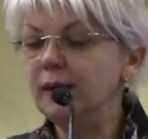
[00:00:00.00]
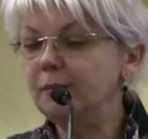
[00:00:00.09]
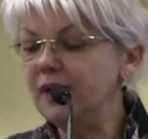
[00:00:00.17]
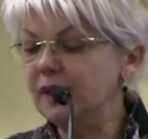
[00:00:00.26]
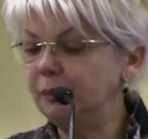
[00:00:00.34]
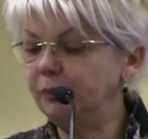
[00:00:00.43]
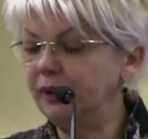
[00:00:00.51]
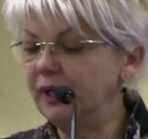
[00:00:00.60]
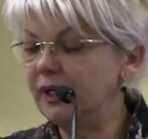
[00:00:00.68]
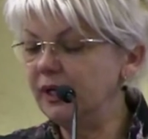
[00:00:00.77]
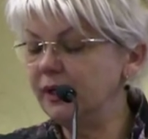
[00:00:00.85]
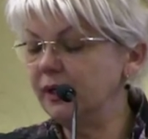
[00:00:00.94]
may
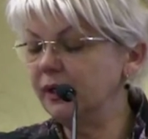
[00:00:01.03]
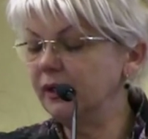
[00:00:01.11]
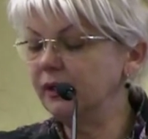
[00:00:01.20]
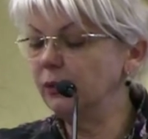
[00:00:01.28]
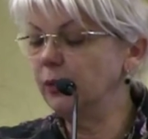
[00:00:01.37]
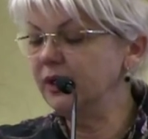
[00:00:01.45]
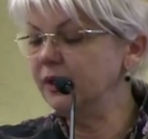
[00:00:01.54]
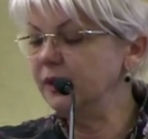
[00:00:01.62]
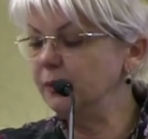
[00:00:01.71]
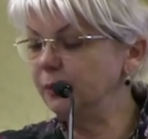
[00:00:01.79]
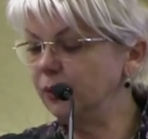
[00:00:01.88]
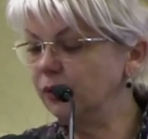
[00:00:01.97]
play a very
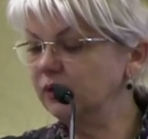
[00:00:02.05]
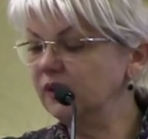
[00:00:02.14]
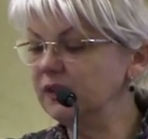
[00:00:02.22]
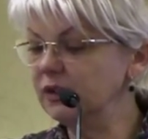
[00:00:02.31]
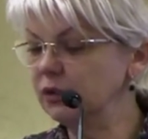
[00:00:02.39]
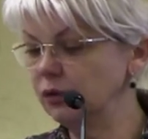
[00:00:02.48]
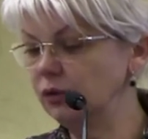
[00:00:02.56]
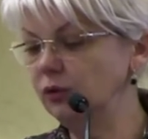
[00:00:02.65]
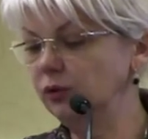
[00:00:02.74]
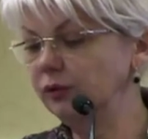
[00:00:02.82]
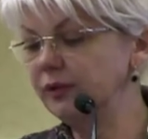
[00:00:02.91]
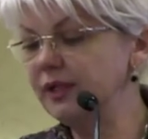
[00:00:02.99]
important
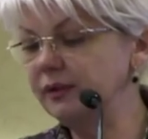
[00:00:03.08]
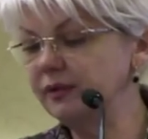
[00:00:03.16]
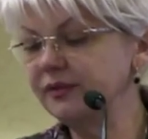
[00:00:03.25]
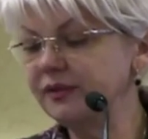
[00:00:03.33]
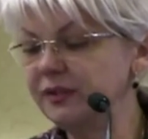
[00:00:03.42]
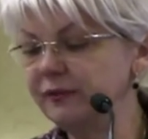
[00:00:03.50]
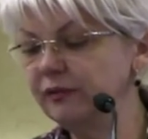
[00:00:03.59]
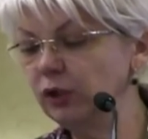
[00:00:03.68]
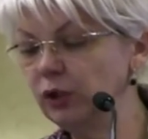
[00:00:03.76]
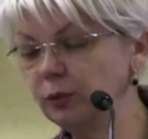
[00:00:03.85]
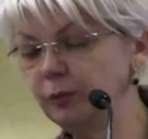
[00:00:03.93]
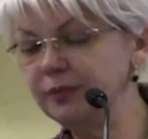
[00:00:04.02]
role in the
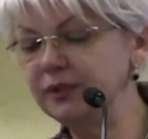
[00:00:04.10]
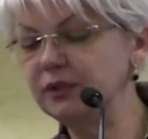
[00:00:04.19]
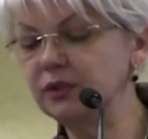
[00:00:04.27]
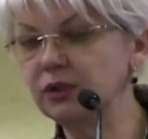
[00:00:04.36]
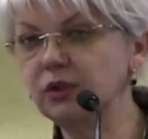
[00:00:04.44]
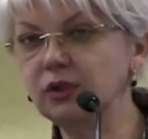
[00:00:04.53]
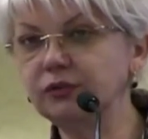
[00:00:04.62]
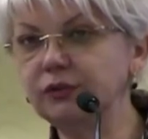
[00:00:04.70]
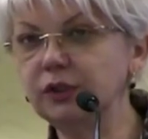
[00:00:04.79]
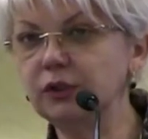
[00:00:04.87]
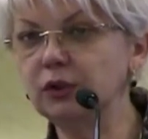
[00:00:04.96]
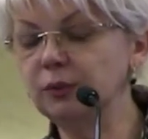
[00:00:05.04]
development of
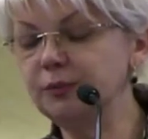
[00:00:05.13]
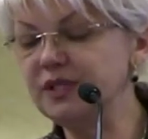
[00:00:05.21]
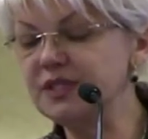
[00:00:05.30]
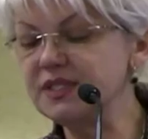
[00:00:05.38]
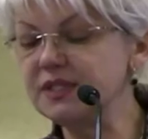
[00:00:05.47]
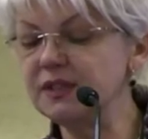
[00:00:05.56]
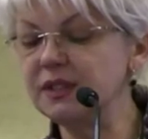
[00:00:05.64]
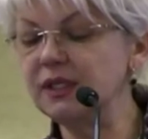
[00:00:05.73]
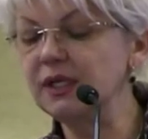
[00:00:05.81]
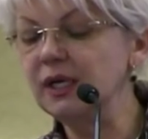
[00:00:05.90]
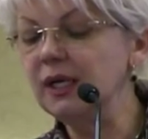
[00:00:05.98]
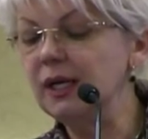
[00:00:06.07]
the
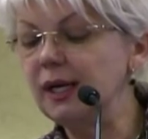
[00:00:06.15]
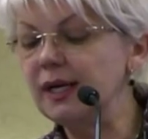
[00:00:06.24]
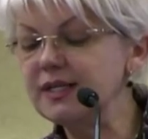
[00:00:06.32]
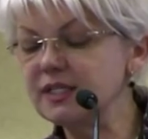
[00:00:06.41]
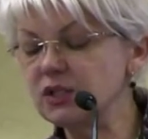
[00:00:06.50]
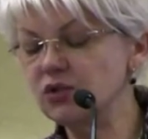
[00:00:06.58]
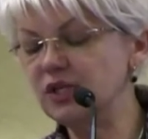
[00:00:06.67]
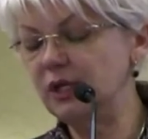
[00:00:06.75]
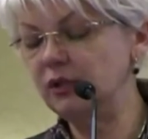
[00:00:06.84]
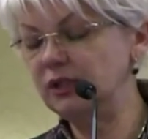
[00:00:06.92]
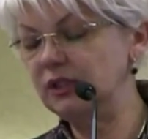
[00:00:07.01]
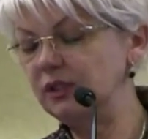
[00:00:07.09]

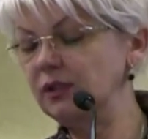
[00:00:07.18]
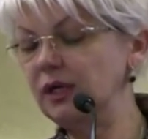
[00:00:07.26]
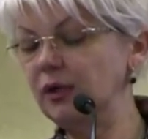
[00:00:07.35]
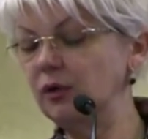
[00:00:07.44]
obesity-associated